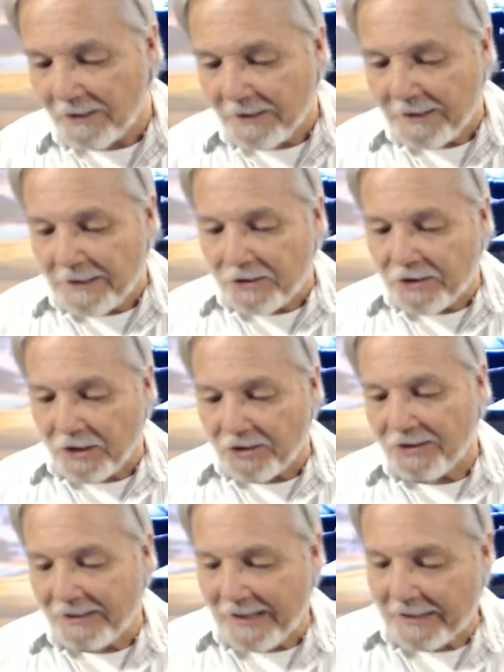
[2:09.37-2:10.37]
Just
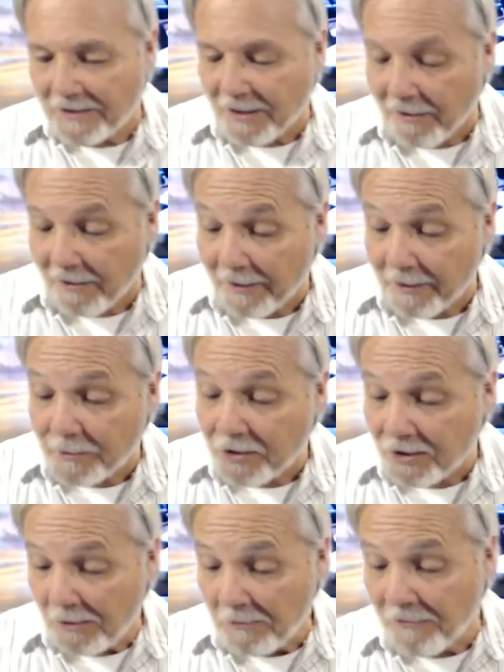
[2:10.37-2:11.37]
at that time,
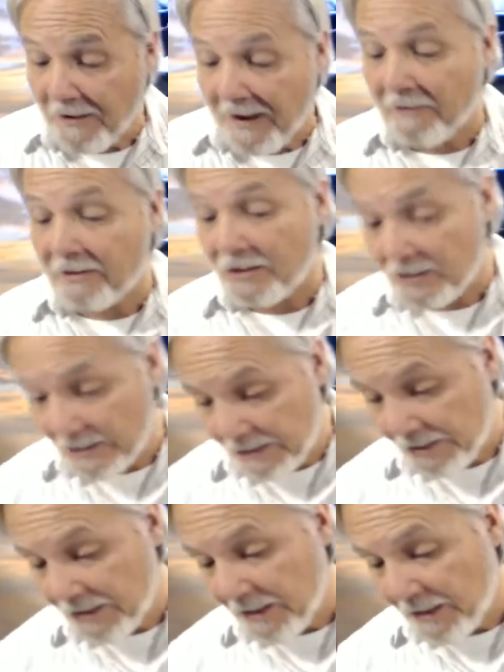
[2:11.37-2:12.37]
some
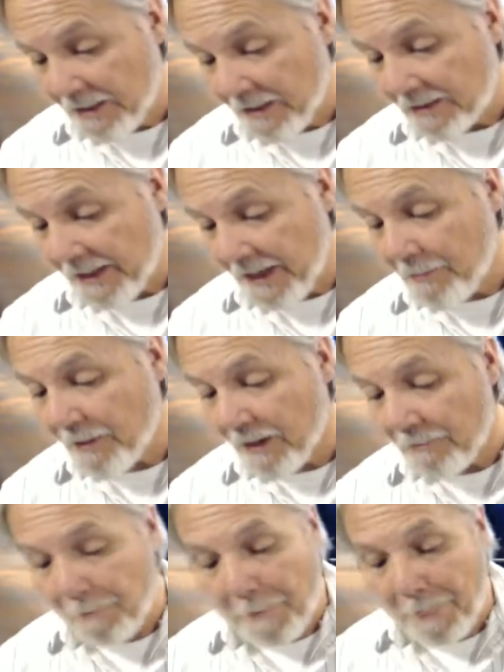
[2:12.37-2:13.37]
Pharisees came up,
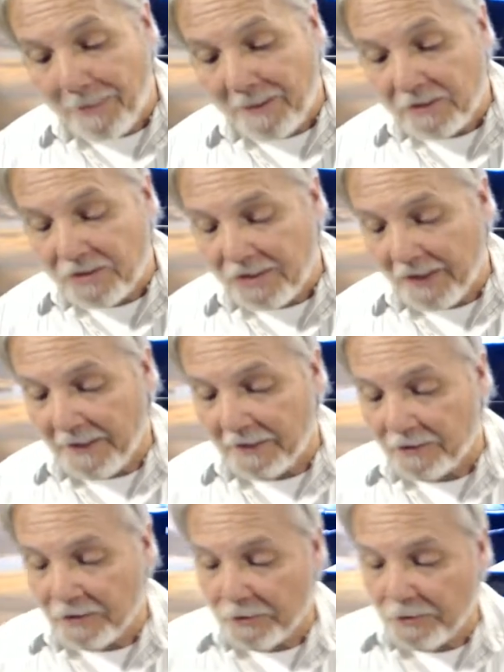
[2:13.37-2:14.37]
saying
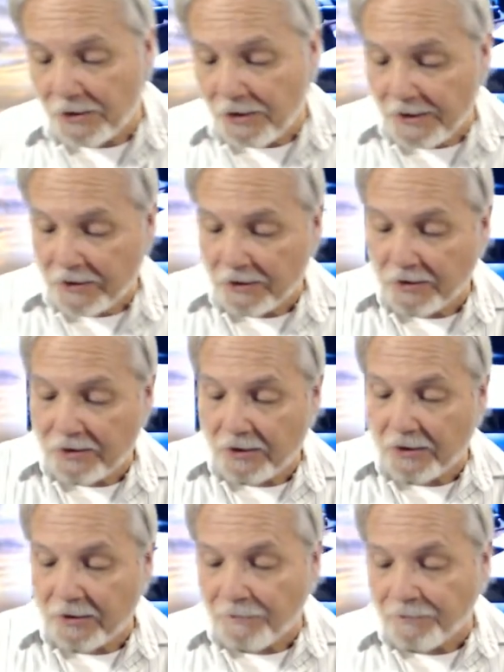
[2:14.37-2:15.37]
to Jesus,
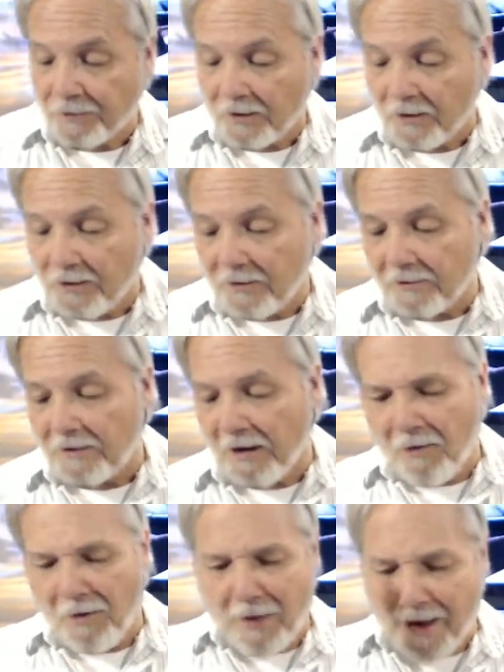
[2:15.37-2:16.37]
"Go
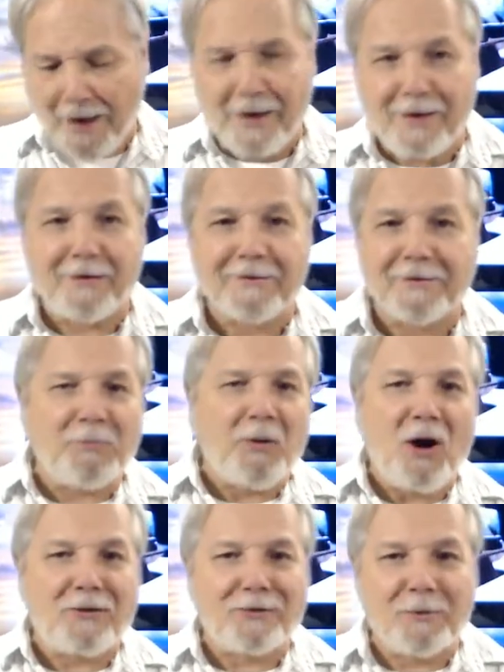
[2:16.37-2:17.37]
away,
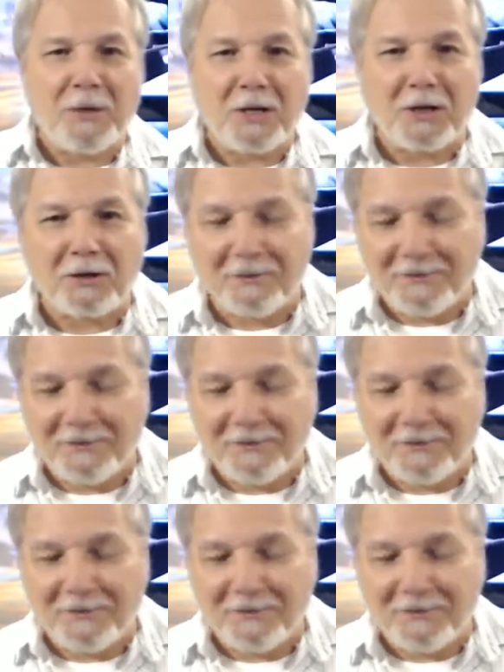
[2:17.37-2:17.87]
depart from here."